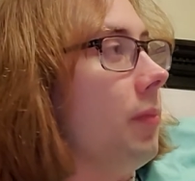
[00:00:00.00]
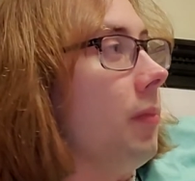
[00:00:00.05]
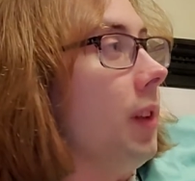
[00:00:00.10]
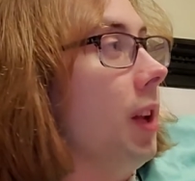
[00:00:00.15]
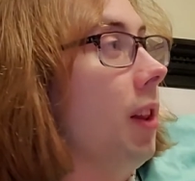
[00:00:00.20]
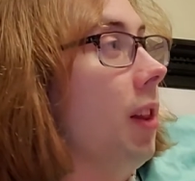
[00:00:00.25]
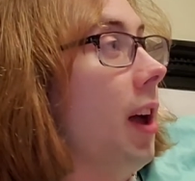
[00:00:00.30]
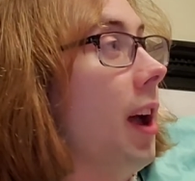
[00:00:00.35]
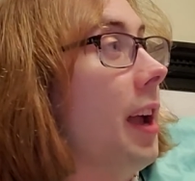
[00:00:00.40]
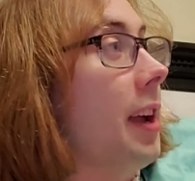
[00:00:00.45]

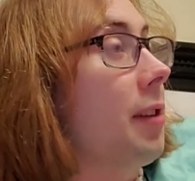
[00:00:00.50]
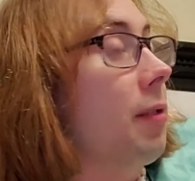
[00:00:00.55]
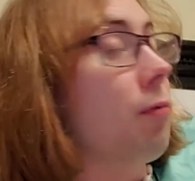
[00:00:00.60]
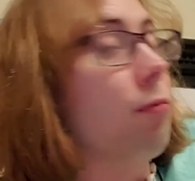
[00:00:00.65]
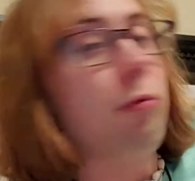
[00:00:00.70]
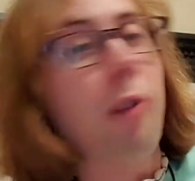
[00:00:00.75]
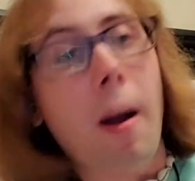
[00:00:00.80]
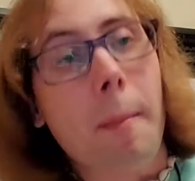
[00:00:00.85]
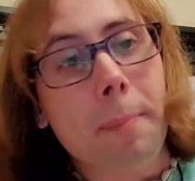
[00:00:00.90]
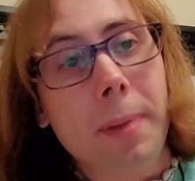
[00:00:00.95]
like,
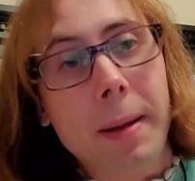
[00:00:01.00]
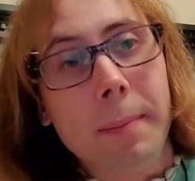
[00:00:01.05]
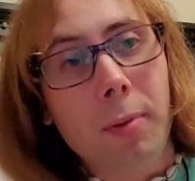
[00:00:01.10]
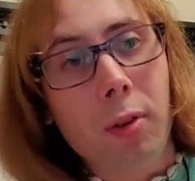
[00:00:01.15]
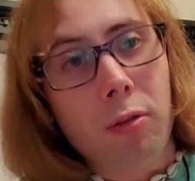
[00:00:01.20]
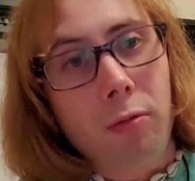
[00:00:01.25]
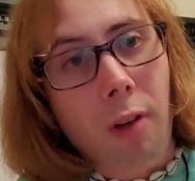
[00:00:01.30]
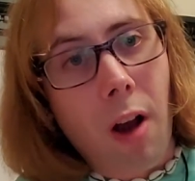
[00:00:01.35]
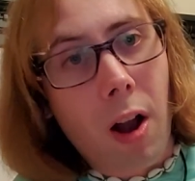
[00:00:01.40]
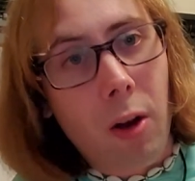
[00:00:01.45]
rub people
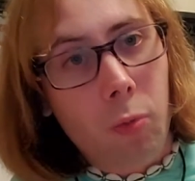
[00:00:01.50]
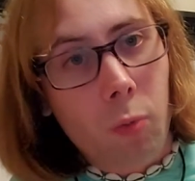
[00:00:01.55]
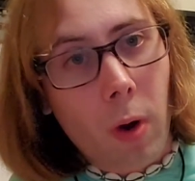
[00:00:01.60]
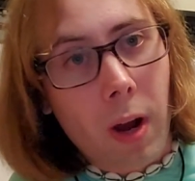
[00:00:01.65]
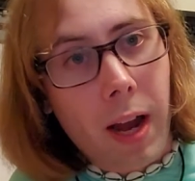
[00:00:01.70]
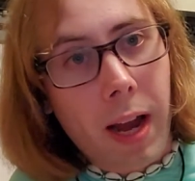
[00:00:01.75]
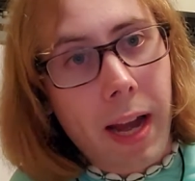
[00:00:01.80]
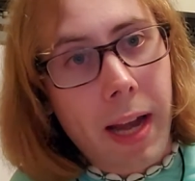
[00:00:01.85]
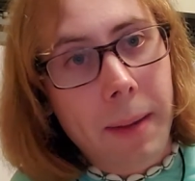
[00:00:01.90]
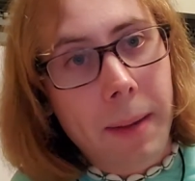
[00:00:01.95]
the wrong
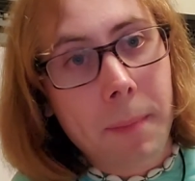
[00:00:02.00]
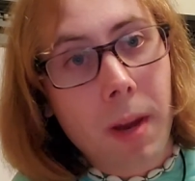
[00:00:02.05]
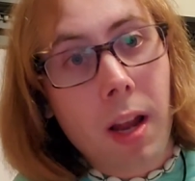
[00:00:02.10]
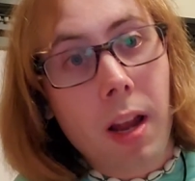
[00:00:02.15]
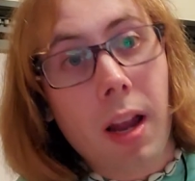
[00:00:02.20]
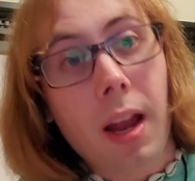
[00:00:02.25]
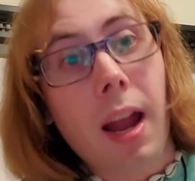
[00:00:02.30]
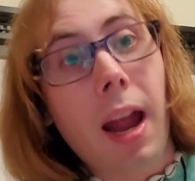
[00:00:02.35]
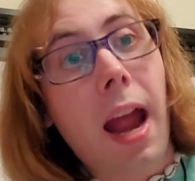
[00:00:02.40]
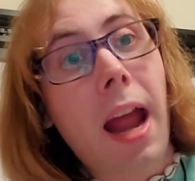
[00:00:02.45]
way,
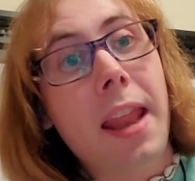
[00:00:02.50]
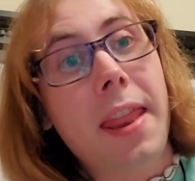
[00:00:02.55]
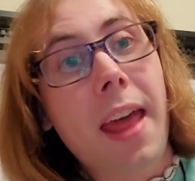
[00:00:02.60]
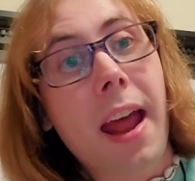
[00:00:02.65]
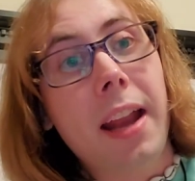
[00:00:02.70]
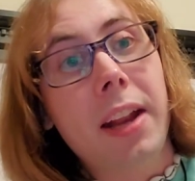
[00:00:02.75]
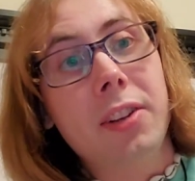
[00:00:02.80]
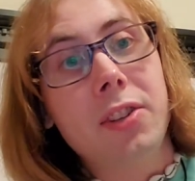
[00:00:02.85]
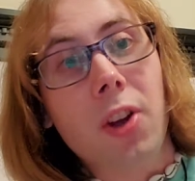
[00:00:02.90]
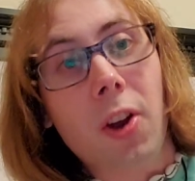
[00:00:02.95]
and
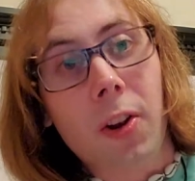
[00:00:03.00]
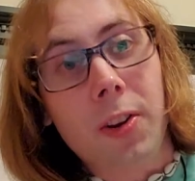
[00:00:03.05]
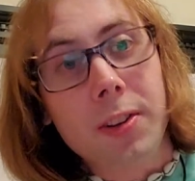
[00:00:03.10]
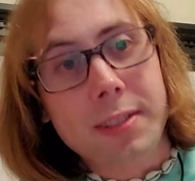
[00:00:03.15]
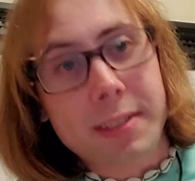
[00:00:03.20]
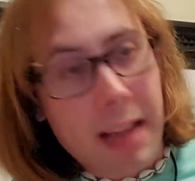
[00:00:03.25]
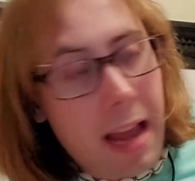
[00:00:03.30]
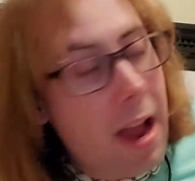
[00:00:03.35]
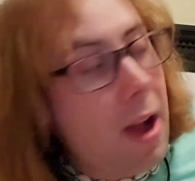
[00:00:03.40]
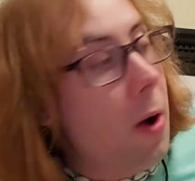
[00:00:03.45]
then it turns
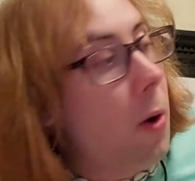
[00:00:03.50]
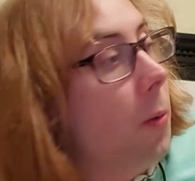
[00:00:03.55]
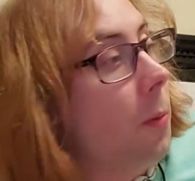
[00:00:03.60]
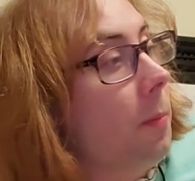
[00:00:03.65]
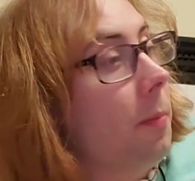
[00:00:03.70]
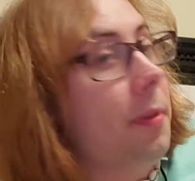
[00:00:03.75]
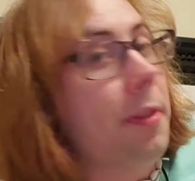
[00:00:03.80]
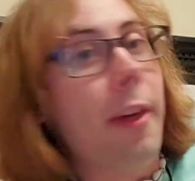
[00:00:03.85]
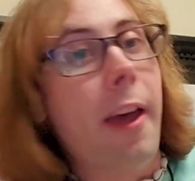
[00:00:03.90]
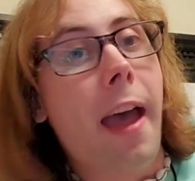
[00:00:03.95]
out
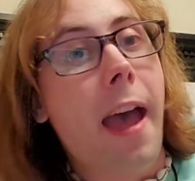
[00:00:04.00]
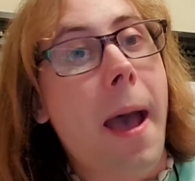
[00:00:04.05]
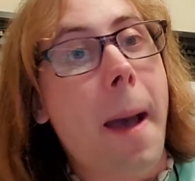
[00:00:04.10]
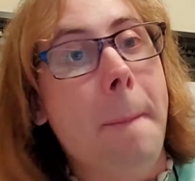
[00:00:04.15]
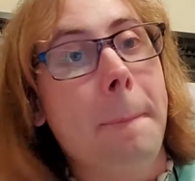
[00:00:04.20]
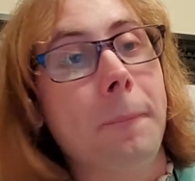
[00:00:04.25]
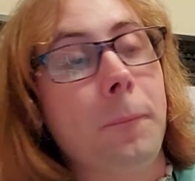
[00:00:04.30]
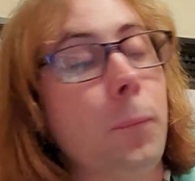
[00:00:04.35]
that,